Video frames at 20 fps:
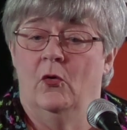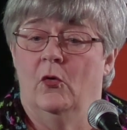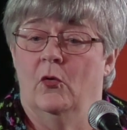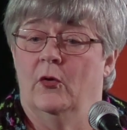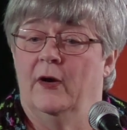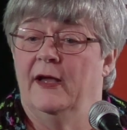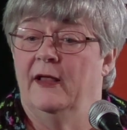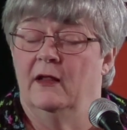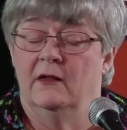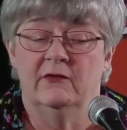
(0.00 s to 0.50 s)

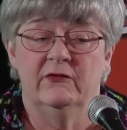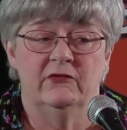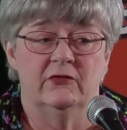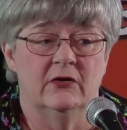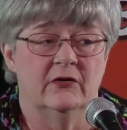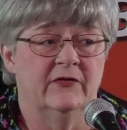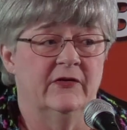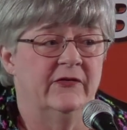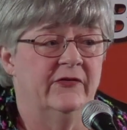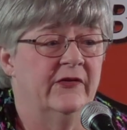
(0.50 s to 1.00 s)
or health
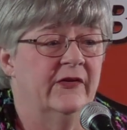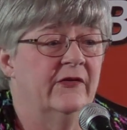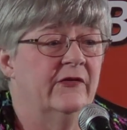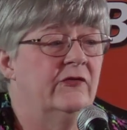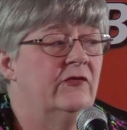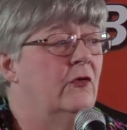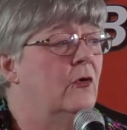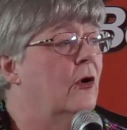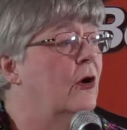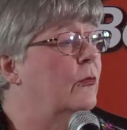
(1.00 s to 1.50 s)

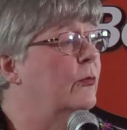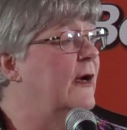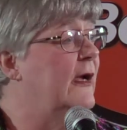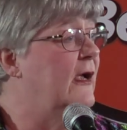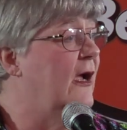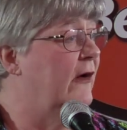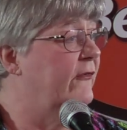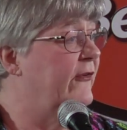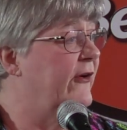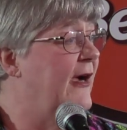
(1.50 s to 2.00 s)
services or
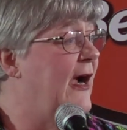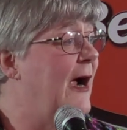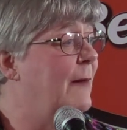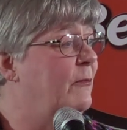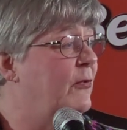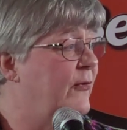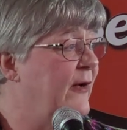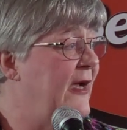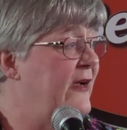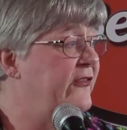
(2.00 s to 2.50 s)
recovery
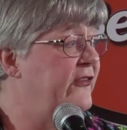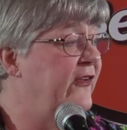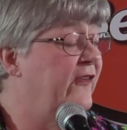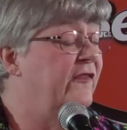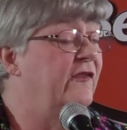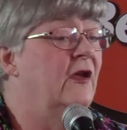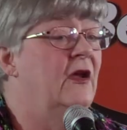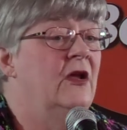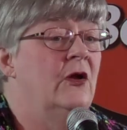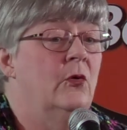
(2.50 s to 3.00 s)

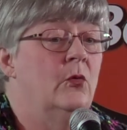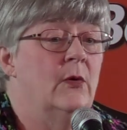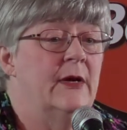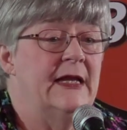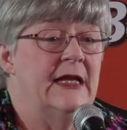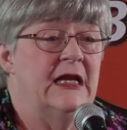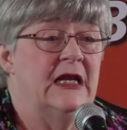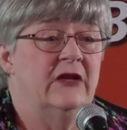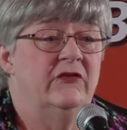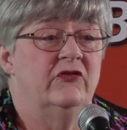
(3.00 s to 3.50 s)
operations, we
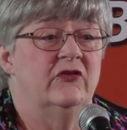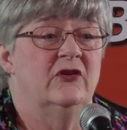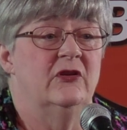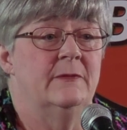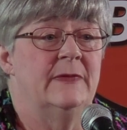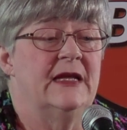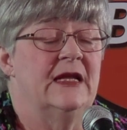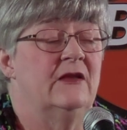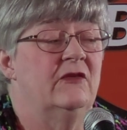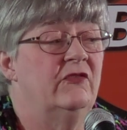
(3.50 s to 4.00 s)
need you to
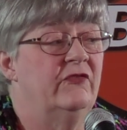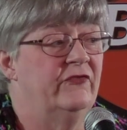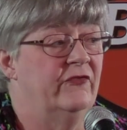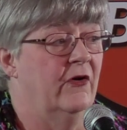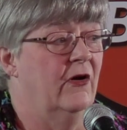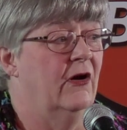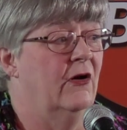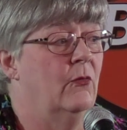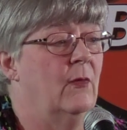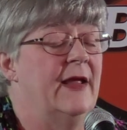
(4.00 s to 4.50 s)
be as
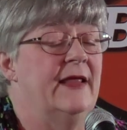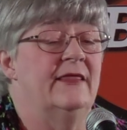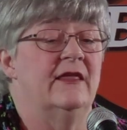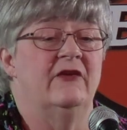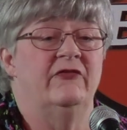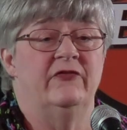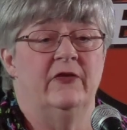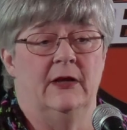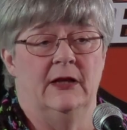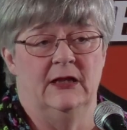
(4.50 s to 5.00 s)
far away.
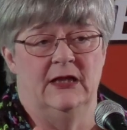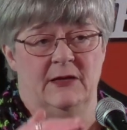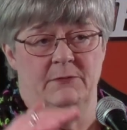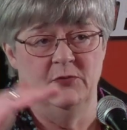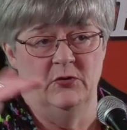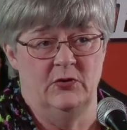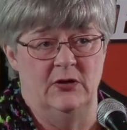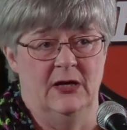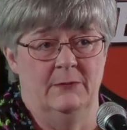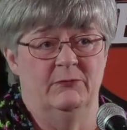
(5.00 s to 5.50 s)
They finally
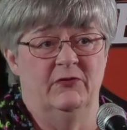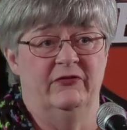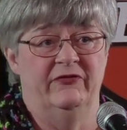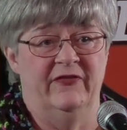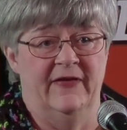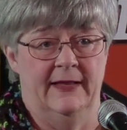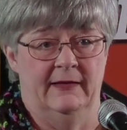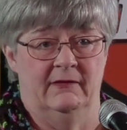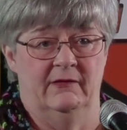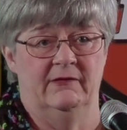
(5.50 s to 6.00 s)
put up a
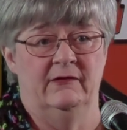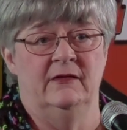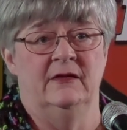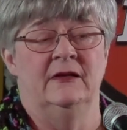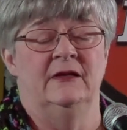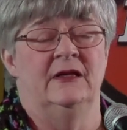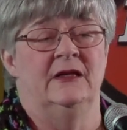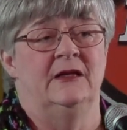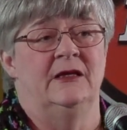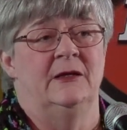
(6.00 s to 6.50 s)
fence
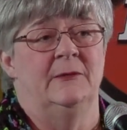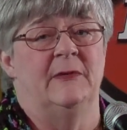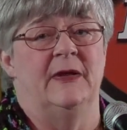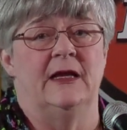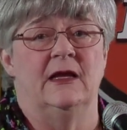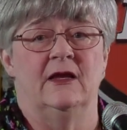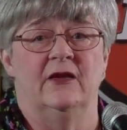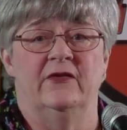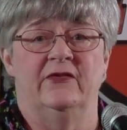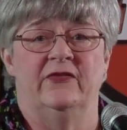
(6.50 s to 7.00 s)

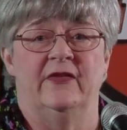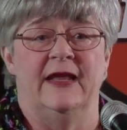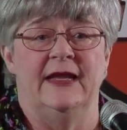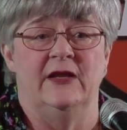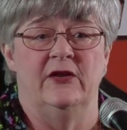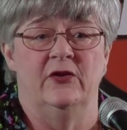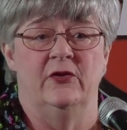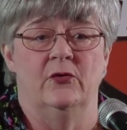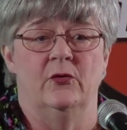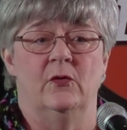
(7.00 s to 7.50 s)
because they
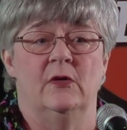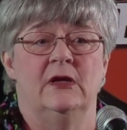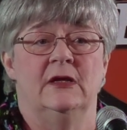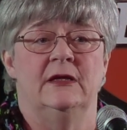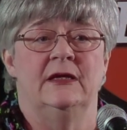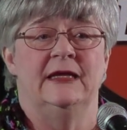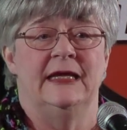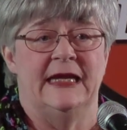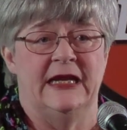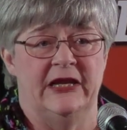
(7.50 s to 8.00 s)
knew
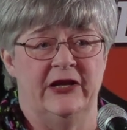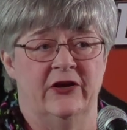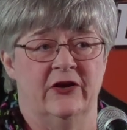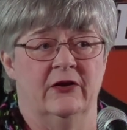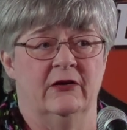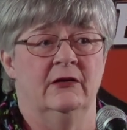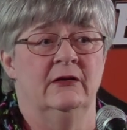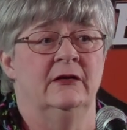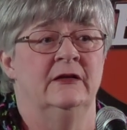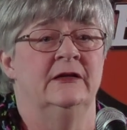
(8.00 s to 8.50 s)

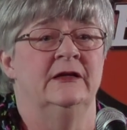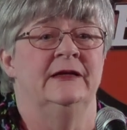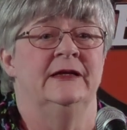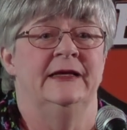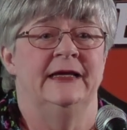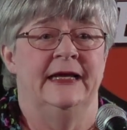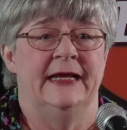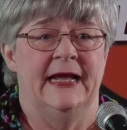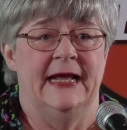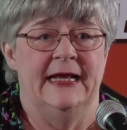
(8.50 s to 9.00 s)
here
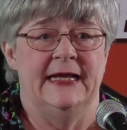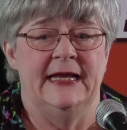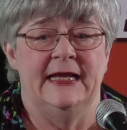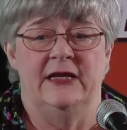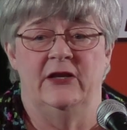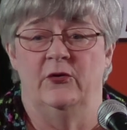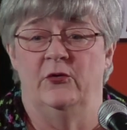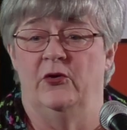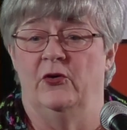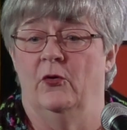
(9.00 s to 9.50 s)
and
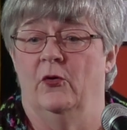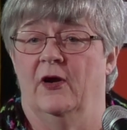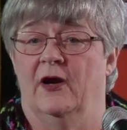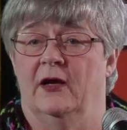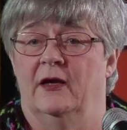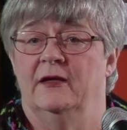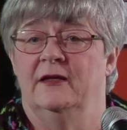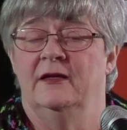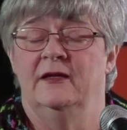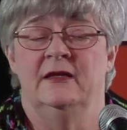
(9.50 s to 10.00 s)
in New York
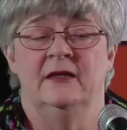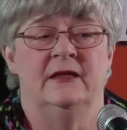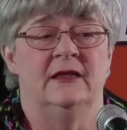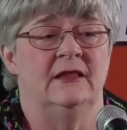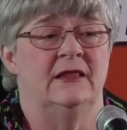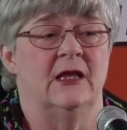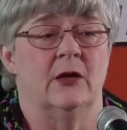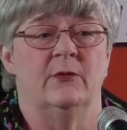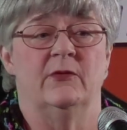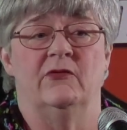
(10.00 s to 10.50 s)

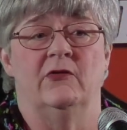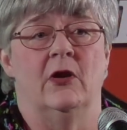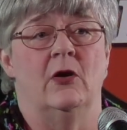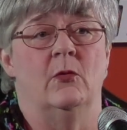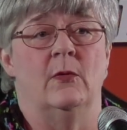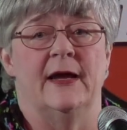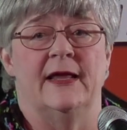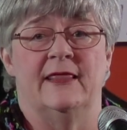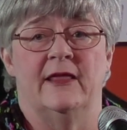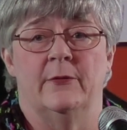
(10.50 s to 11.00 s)
there was no
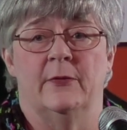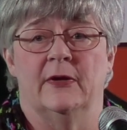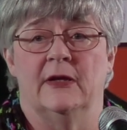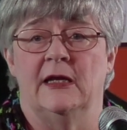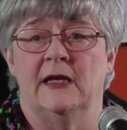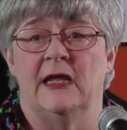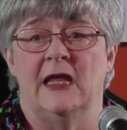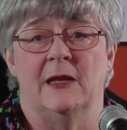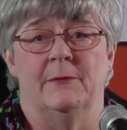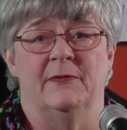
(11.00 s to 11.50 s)
way they were
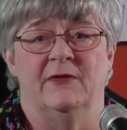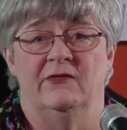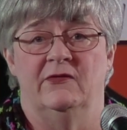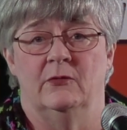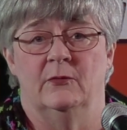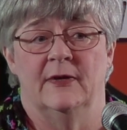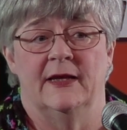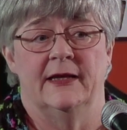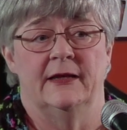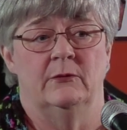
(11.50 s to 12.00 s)
going to keep us
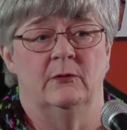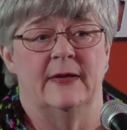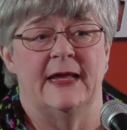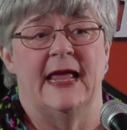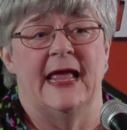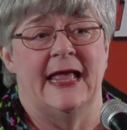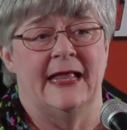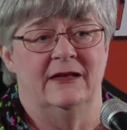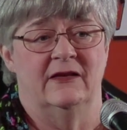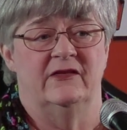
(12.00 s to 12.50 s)
away.
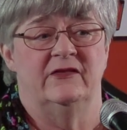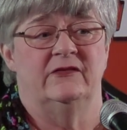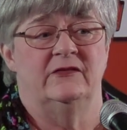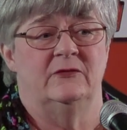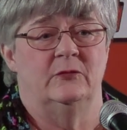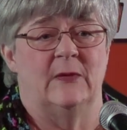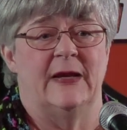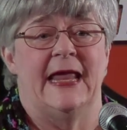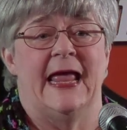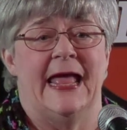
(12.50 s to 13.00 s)

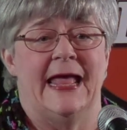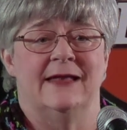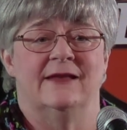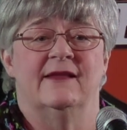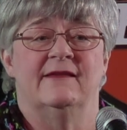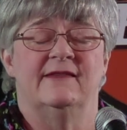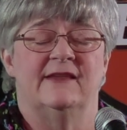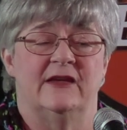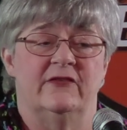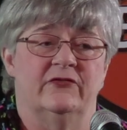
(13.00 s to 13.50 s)
We had
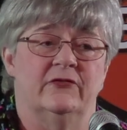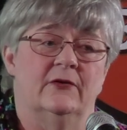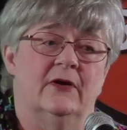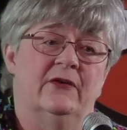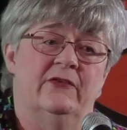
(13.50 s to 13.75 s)
to see for